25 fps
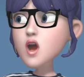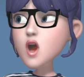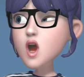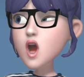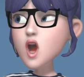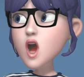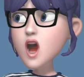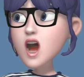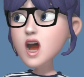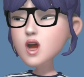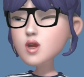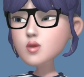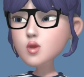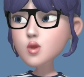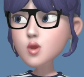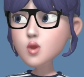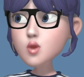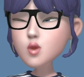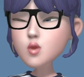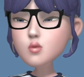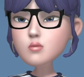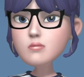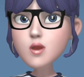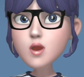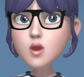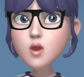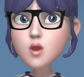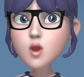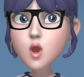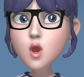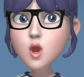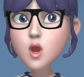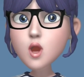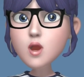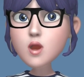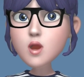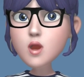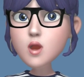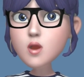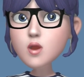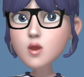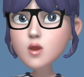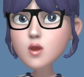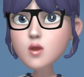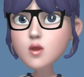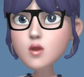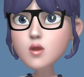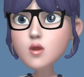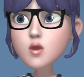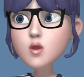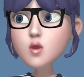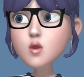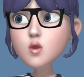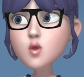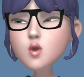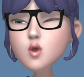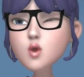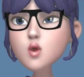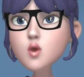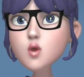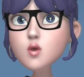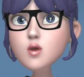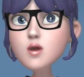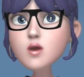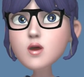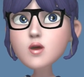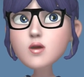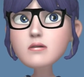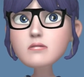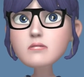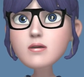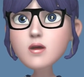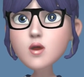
I would normally try to control them,